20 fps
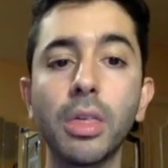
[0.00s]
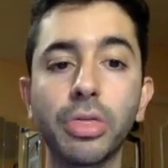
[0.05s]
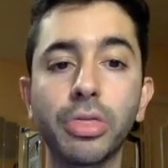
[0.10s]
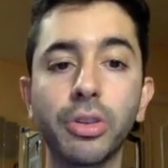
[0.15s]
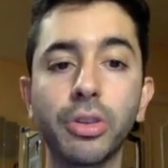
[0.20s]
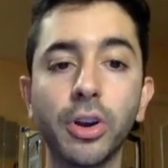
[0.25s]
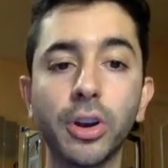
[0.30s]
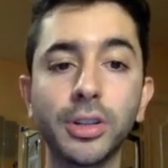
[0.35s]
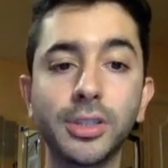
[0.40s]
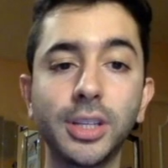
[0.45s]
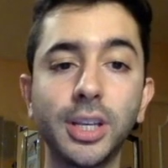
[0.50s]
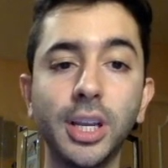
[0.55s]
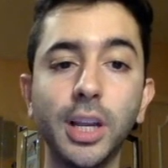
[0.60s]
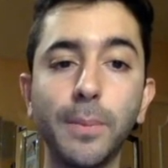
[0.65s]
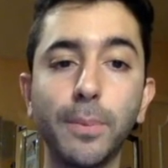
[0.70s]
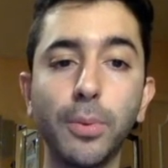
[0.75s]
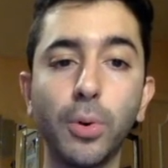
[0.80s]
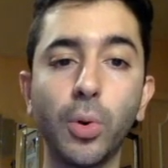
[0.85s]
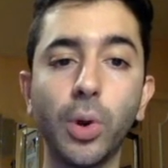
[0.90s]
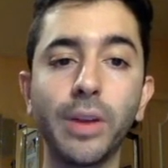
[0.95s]

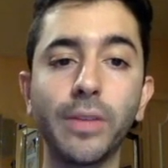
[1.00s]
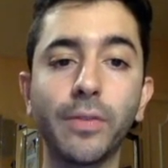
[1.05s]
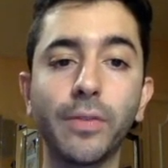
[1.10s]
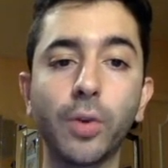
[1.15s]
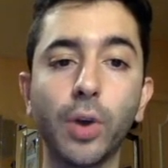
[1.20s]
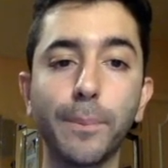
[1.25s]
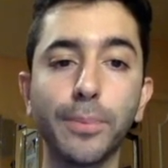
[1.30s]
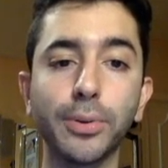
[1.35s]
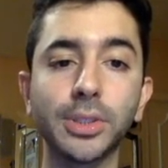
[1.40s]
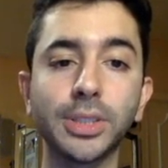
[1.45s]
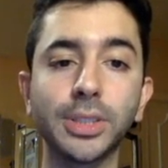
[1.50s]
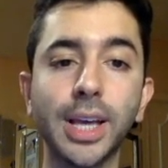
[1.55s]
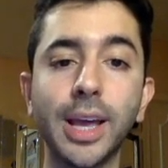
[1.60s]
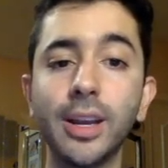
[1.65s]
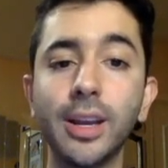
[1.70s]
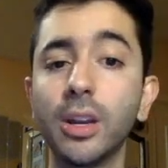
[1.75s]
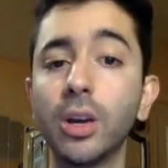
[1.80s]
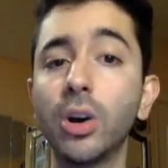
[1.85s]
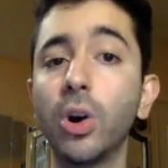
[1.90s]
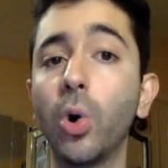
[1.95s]

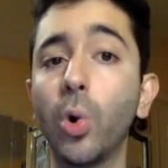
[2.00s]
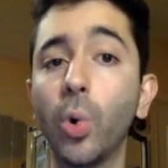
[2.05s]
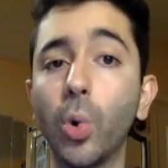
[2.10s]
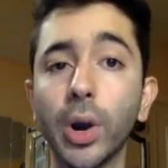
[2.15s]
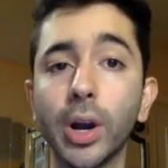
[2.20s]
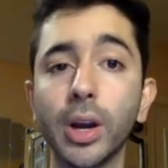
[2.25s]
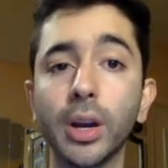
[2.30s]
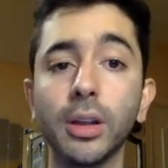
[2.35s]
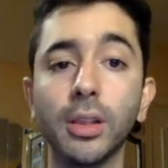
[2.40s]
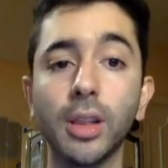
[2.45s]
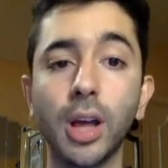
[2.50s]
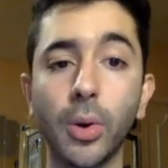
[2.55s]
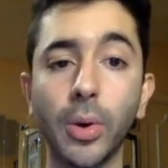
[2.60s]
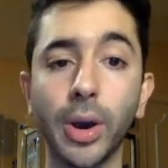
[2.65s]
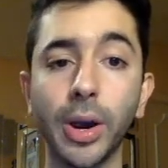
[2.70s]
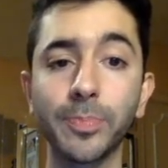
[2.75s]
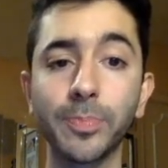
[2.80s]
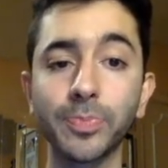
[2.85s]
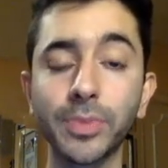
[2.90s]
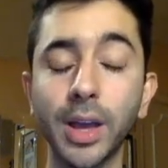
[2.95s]
13.4% or
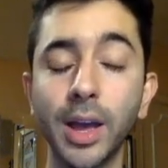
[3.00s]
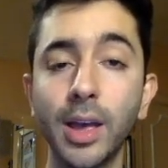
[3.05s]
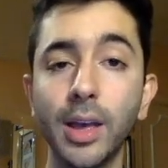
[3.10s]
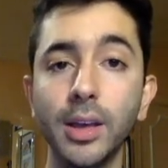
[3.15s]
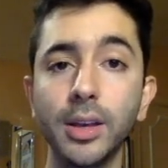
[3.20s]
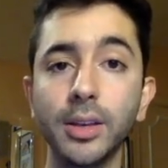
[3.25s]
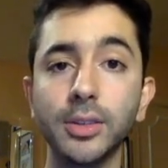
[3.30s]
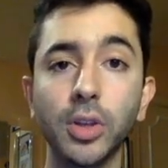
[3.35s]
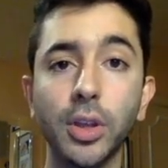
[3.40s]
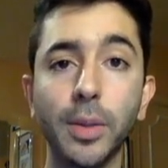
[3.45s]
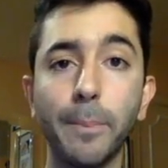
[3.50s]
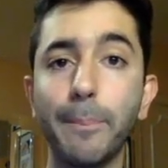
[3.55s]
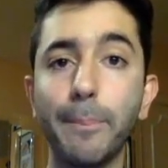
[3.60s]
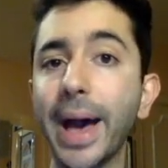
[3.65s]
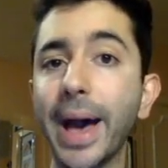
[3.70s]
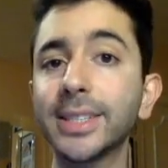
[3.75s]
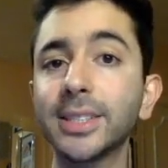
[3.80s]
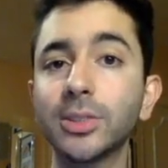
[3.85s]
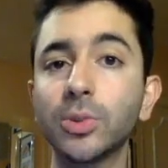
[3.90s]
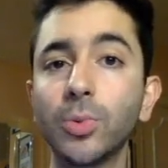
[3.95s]
lower. So the
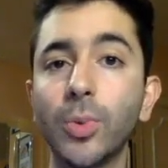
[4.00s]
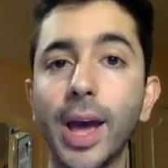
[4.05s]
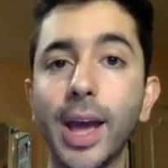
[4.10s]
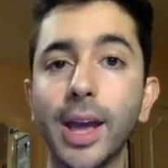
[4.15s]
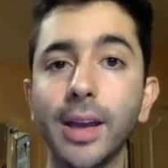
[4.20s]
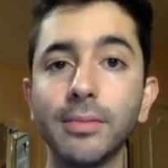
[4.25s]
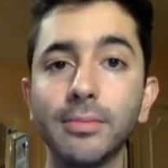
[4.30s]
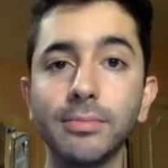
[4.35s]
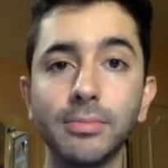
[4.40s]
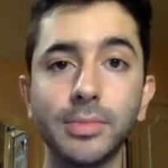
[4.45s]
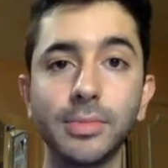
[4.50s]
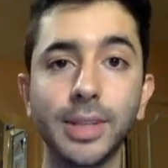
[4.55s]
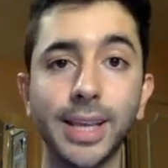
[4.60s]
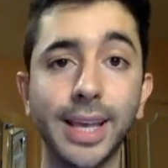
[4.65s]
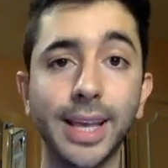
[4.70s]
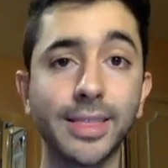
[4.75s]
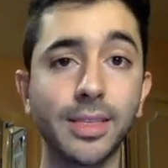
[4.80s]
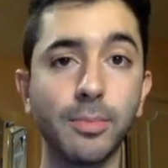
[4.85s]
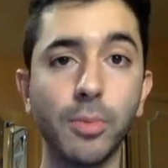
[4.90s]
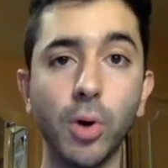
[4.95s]
best way to
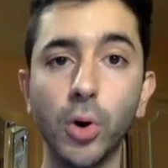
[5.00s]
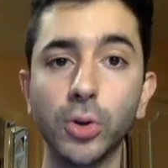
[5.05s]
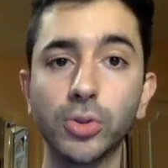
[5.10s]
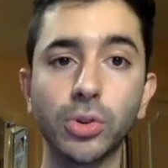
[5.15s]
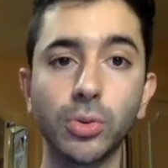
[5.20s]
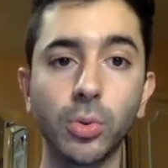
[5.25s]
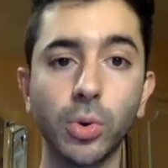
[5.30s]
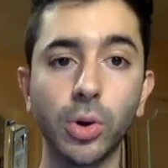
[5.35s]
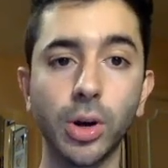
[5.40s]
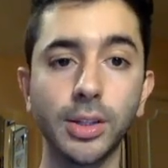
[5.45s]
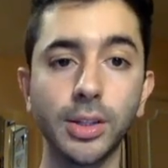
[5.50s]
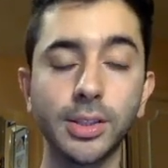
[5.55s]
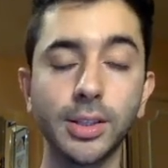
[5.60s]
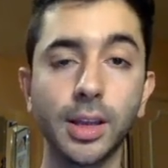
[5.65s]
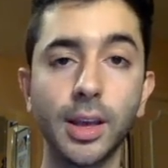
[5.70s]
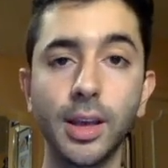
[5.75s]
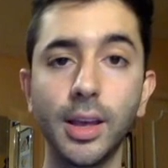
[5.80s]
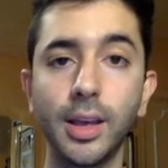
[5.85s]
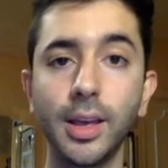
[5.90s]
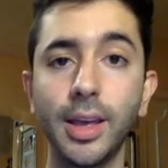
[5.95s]
get the most rewards
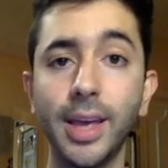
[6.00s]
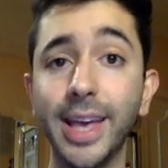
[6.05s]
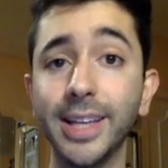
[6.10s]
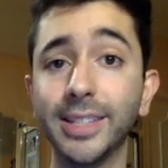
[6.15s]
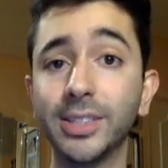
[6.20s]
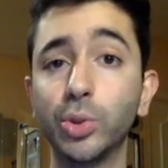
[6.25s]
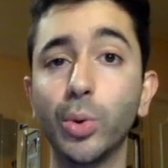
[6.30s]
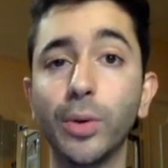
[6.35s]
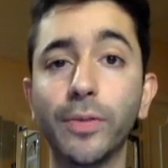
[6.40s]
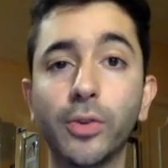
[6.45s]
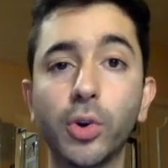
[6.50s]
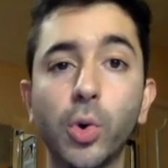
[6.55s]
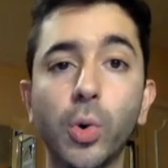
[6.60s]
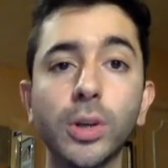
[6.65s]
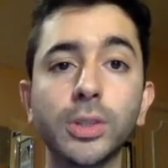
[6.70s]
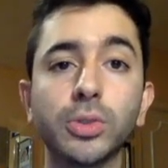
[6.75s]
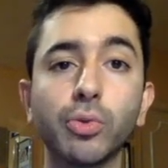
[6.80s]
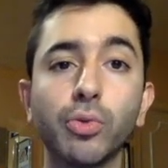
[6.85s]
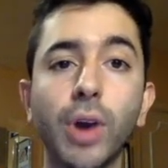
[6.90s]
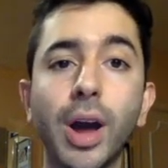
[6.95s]
is to of
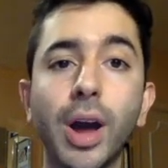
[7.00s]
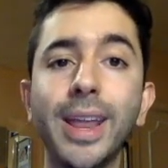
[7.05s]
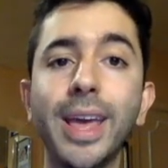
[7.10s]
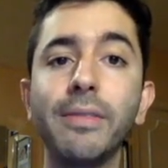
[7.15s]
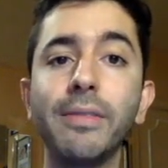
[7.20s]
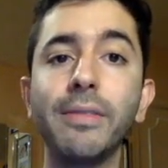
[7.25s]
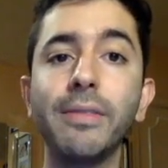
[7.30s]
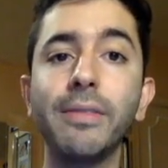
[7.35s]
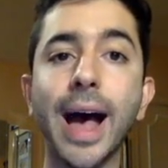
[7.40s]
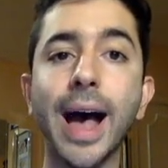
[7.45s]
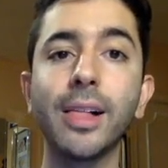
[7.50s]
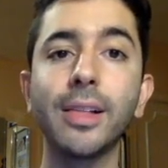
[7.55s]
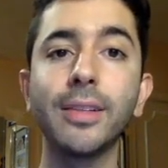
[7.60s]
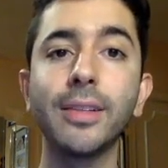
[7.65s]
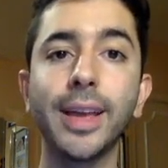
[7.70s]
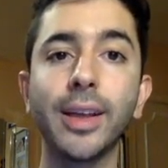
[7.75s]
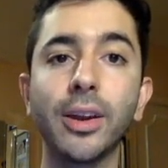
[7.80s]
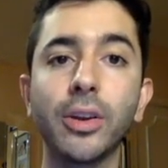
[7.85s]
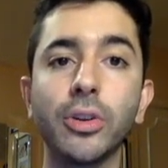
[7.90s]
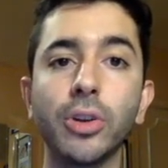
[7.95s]
course run a
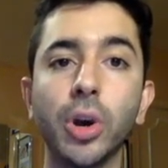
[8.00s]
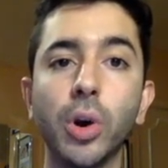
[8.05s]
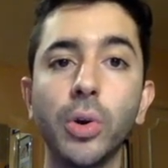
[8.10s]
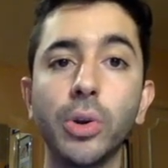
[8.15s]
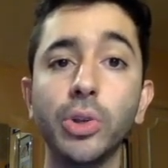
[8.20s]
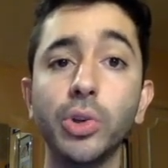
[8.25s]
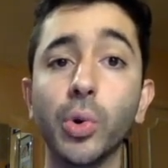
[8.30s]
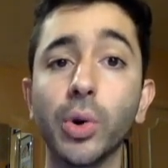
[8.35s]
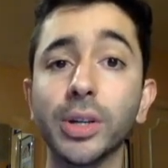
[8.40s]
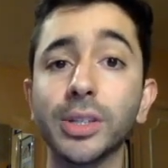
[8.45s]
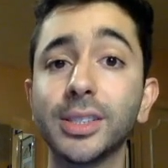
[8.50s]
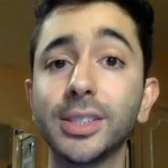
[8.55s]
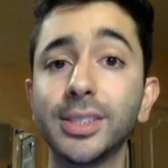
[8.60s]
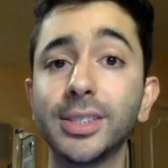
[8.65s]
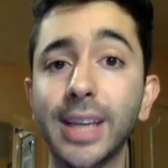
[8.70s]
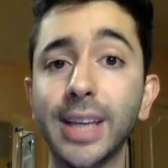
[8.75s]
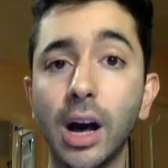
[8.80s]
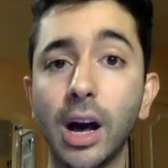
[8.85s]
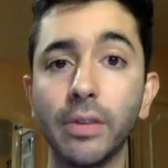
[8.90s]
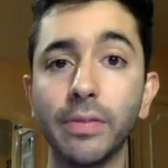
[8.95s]
validator node
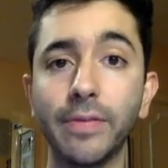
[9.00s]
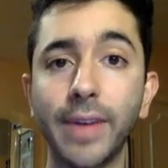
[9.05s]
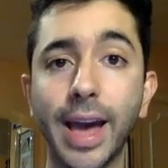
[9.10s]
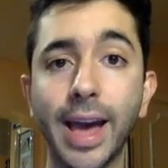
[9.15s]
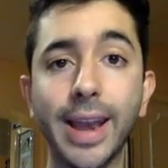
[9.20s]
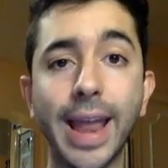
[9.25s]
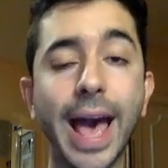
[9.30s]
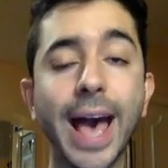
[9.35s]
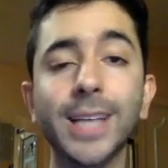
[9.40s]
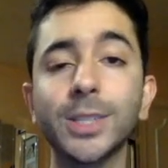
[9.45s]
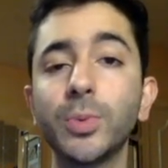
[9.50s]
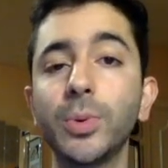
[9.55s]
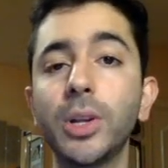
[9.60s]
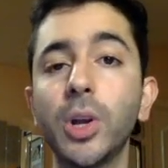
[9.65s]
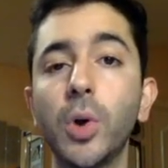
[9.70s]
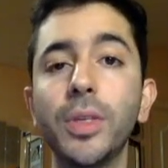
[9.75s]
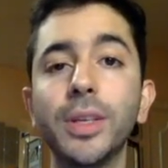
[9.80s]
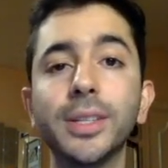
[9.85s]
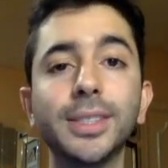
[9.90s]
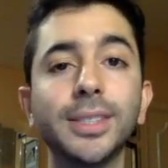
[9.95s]
yourself. And as we
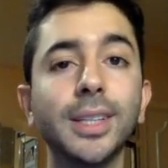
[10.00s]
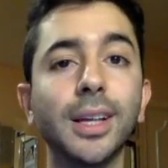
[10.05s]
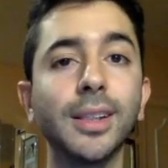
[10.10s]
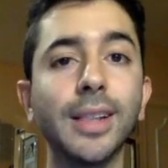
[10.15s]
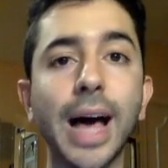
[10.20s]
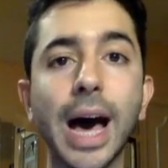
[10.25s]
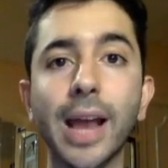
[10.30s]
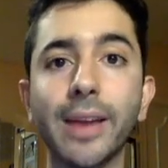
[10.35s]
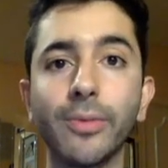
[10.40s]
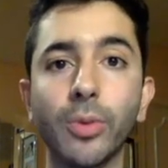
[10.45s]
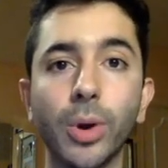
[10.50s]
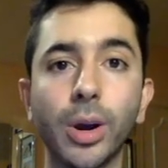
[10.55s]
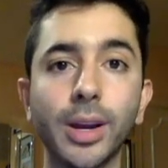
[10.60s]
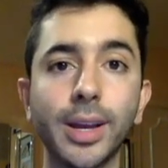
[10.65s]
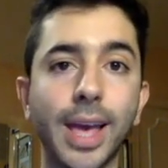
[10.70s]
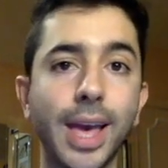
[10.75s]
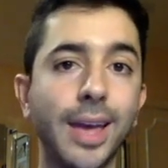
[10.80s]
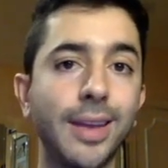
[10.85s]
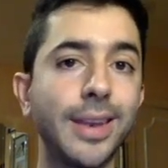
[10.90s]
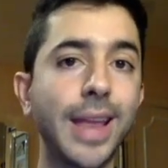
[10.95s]
know, this is a lot of work
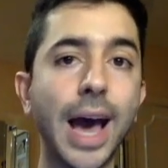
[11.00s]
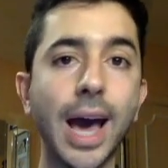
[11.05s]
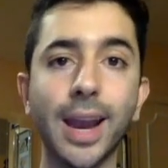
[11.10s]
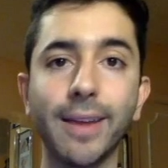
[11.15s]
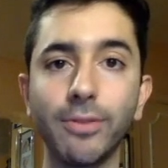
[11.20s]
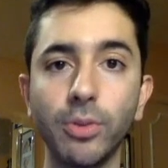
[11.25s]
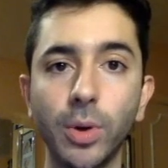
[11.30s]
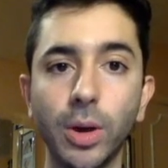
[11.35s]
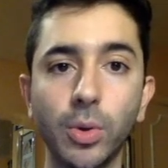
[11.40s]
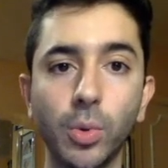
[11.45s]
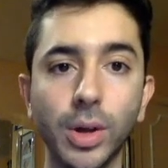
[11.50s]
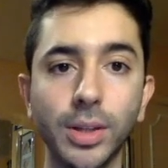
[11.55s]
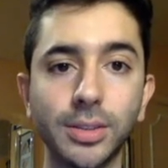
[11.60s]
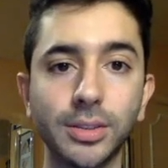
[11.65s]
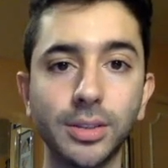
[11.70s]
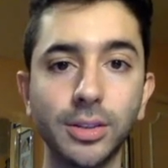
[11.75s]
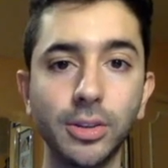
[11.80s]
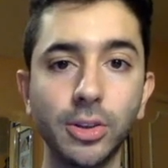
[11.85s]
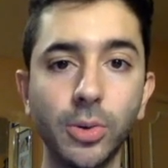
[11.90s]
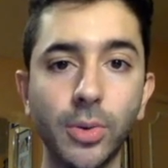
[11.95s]
and not everyone wants
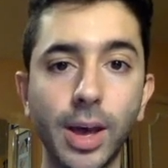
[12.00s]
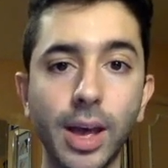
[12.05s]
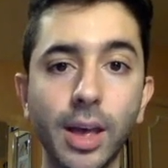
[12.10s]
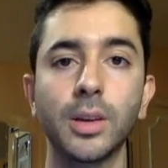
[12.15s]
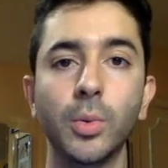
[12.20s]
to do it.